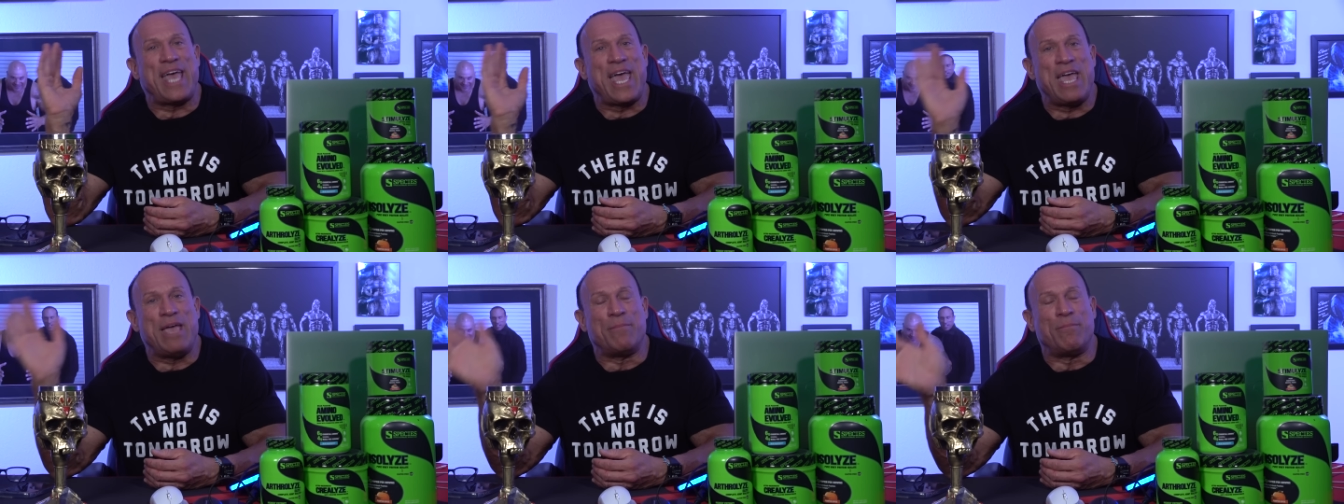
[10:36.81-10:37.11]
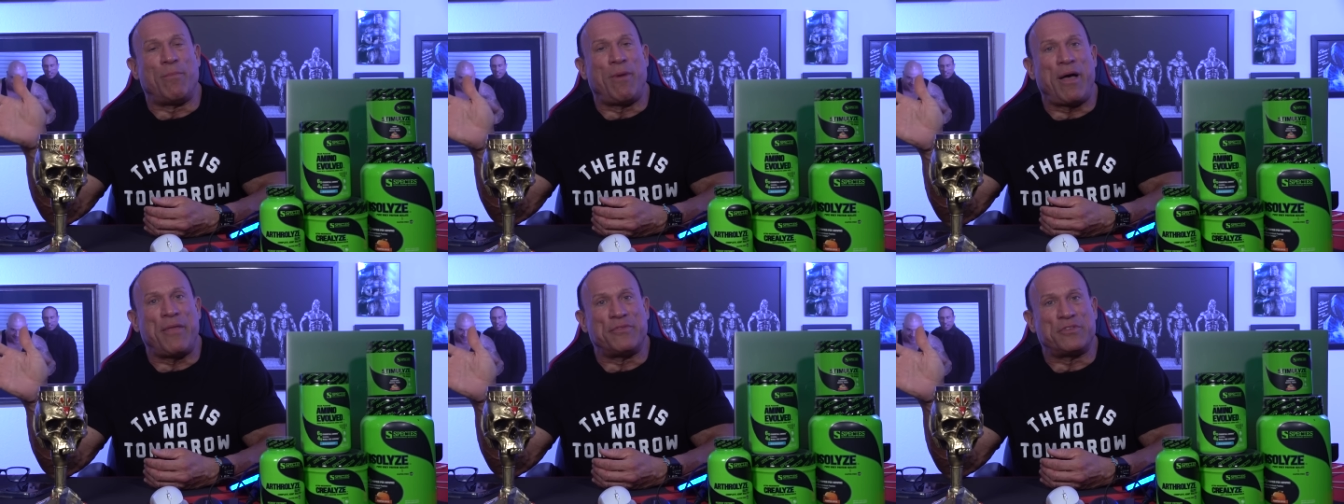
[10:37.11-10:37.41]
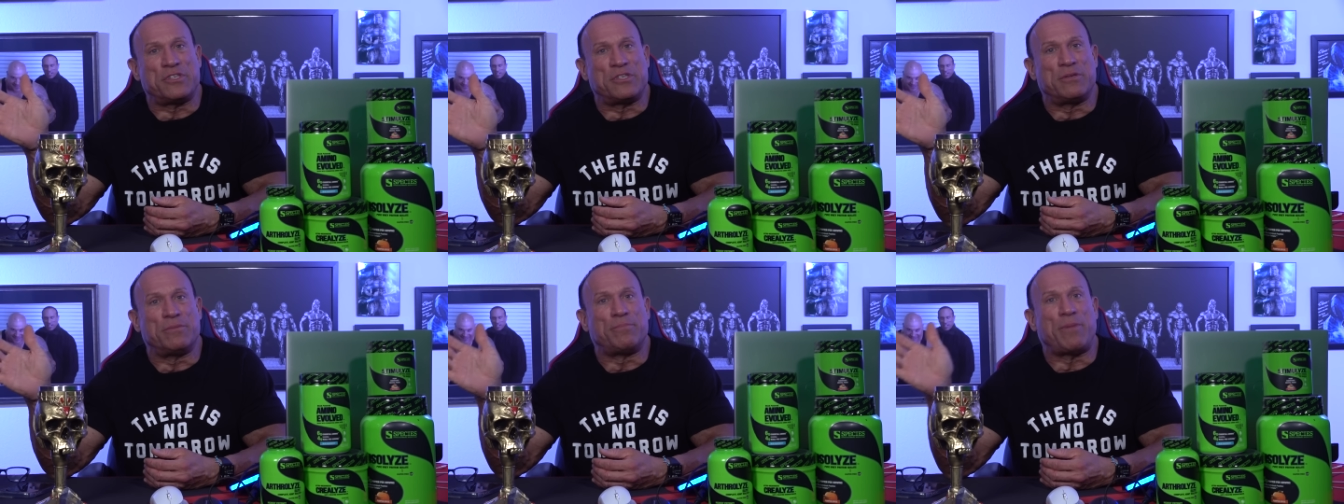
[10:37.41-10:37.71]
eight
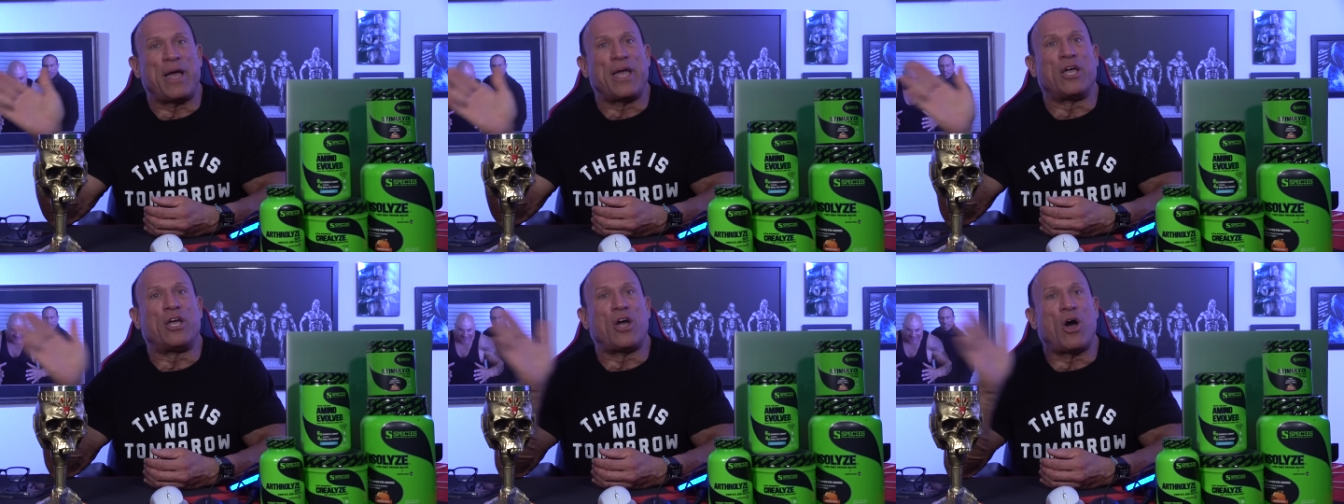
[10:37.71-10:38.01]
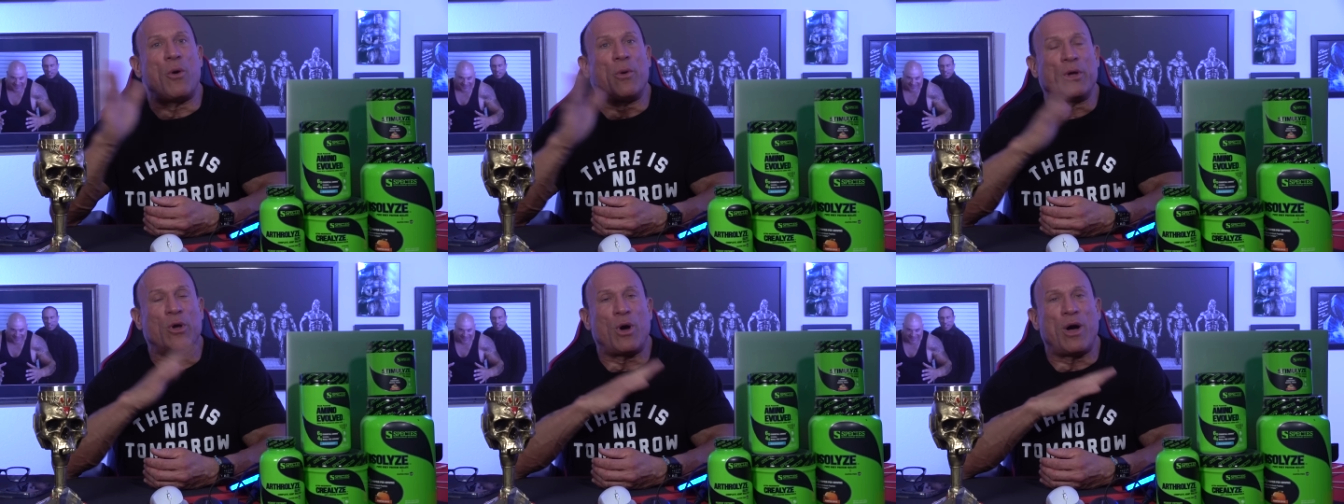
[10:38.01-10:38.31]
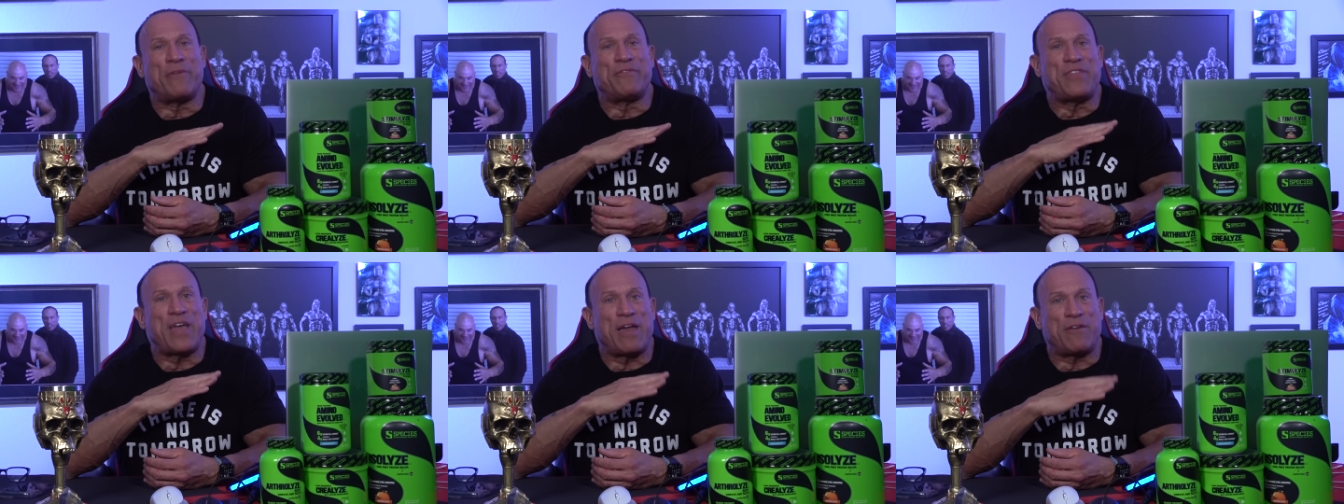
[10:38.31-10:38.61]
months by going
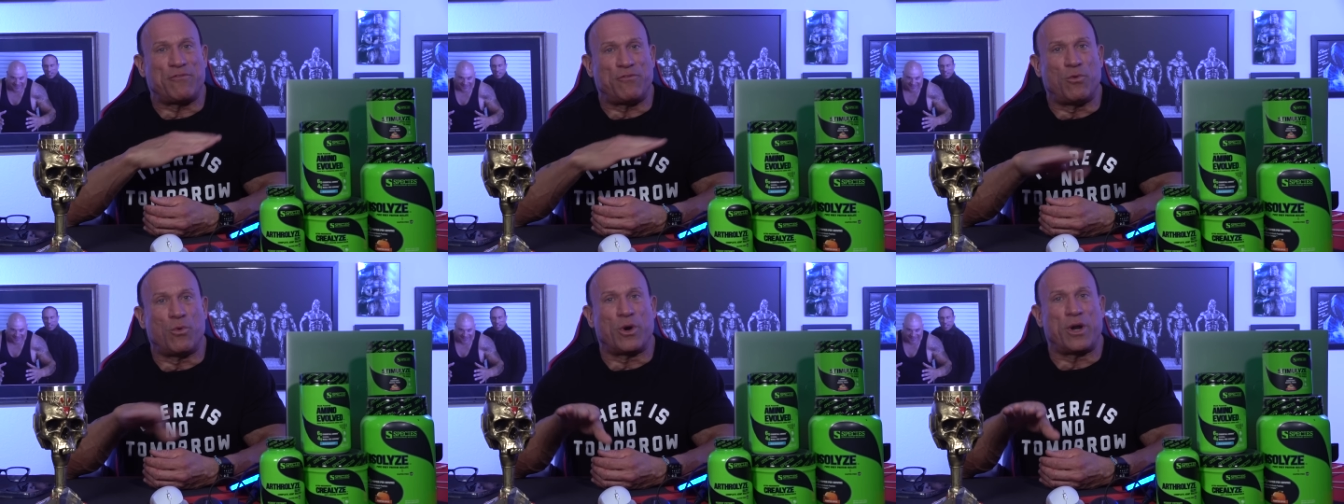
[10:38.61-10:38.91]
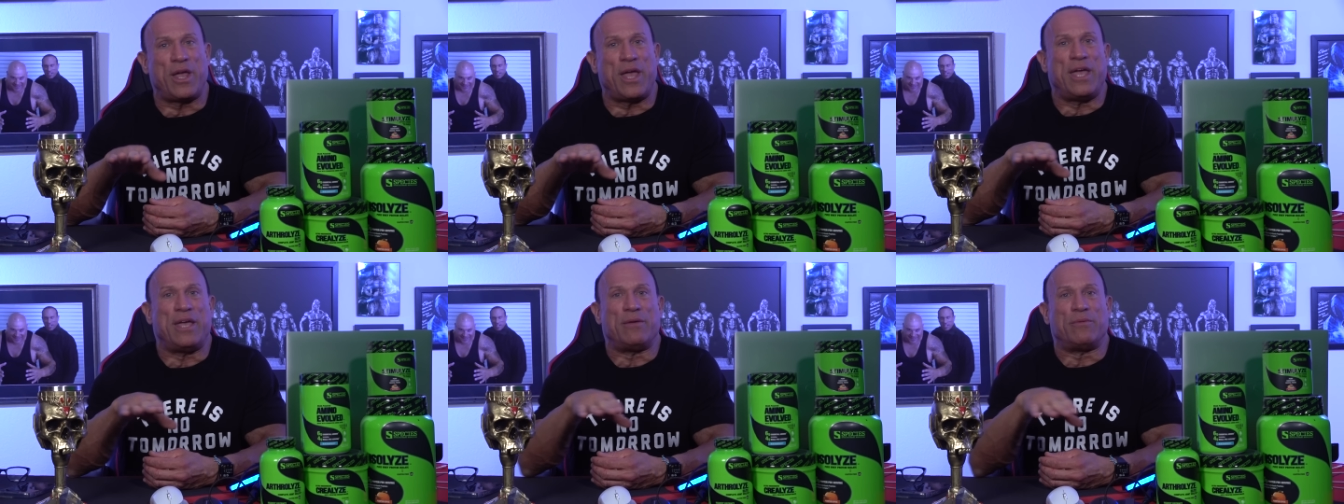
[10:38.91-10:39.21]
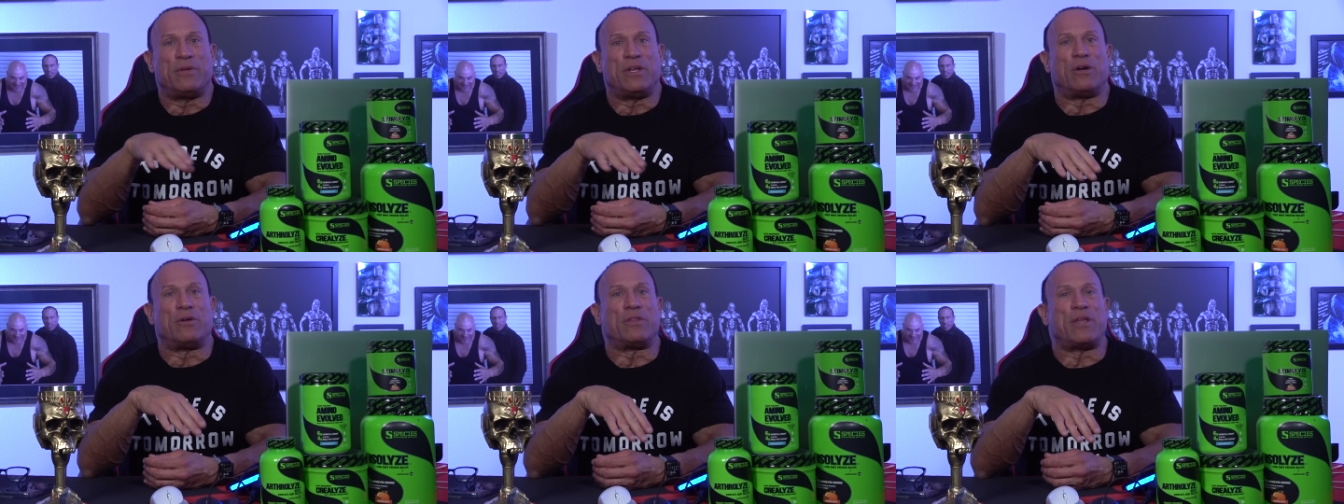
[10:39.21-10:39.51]
off that four to eight,
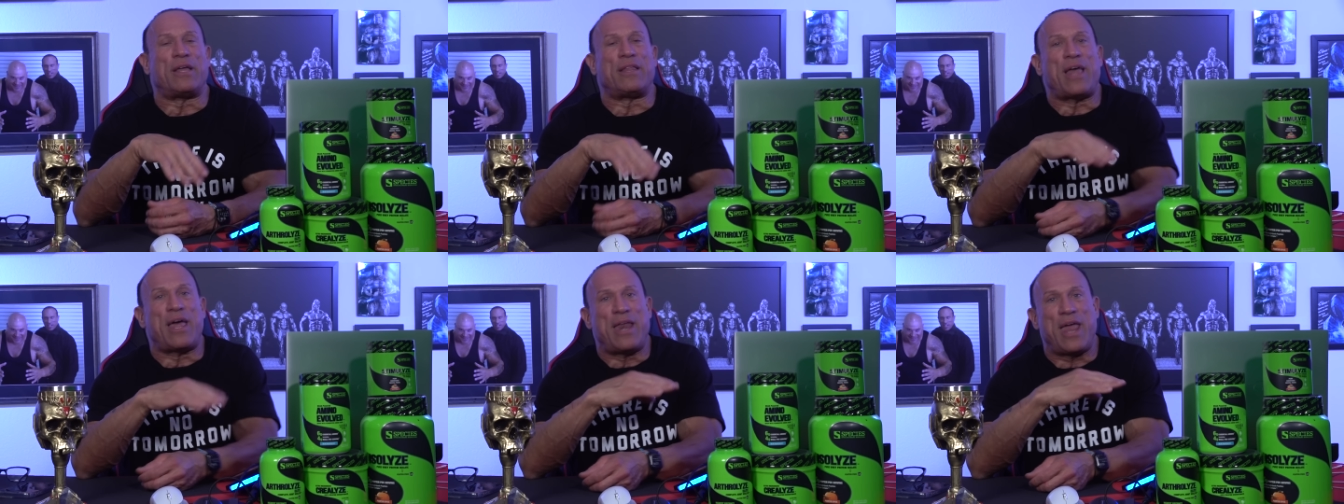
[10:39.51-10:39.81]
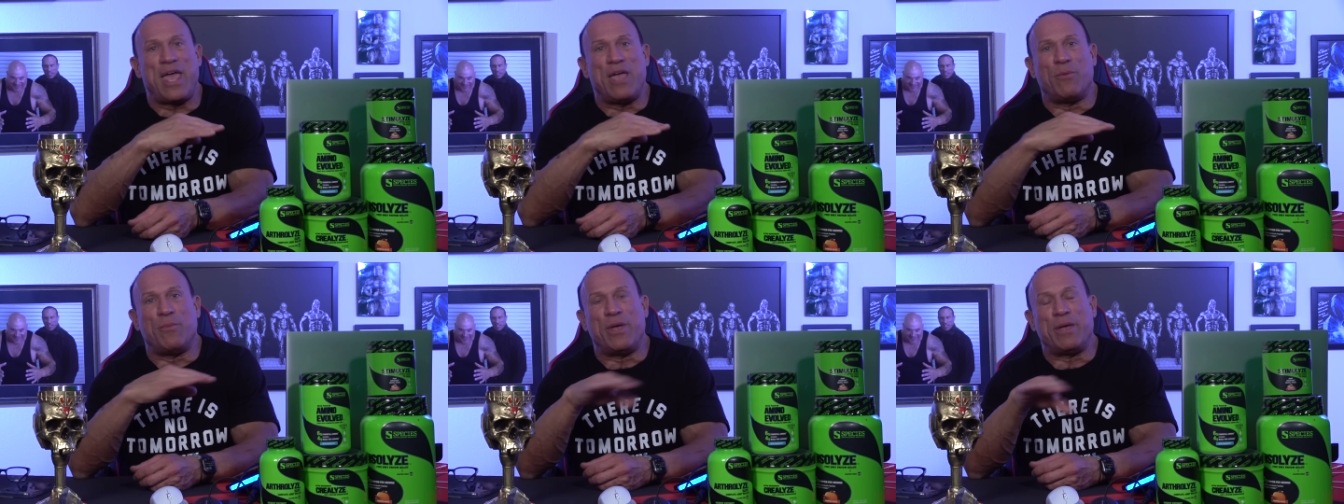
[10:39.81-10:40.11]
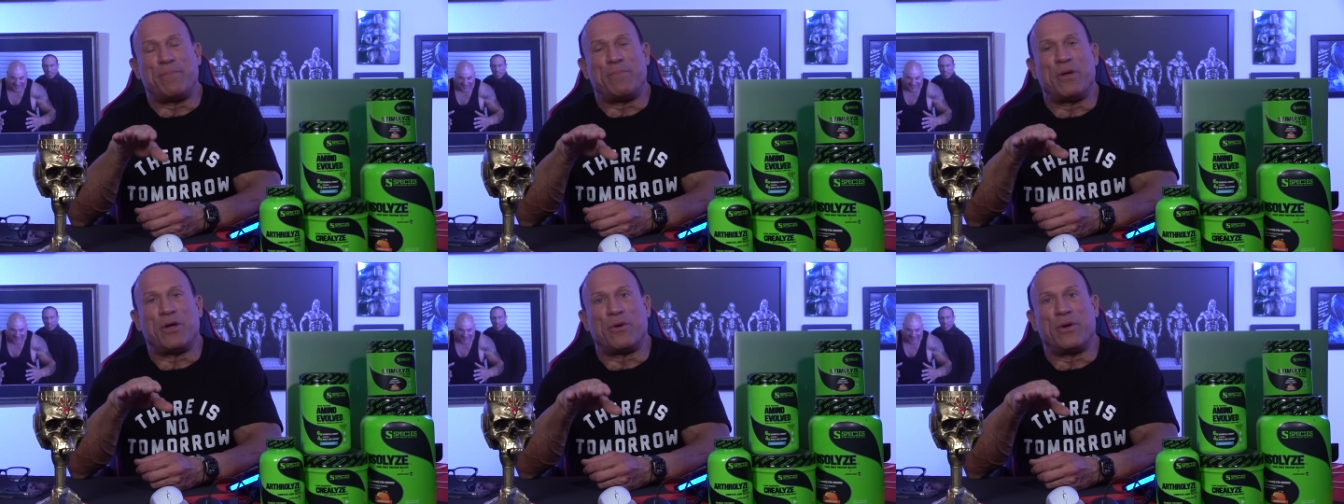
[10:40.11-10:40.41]
you know, that, that eight
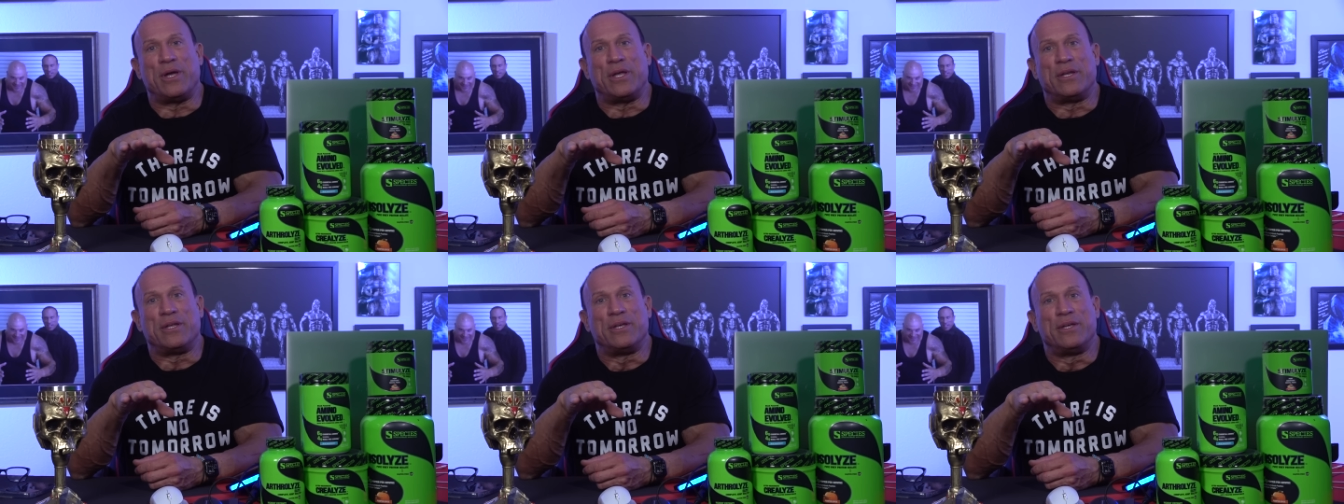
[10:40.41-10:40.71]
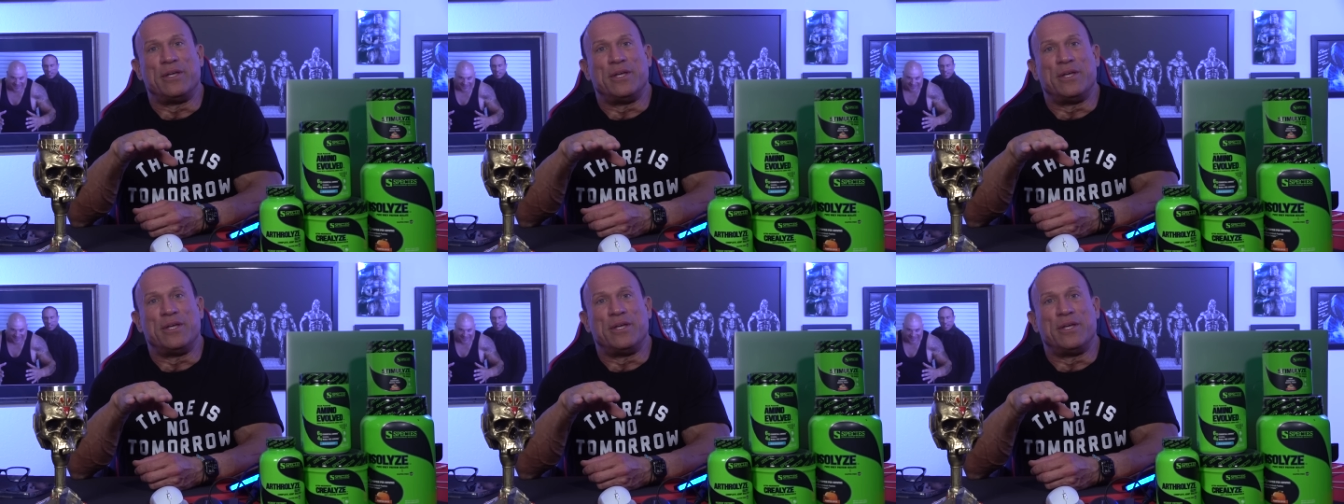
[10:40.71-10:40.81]
week period.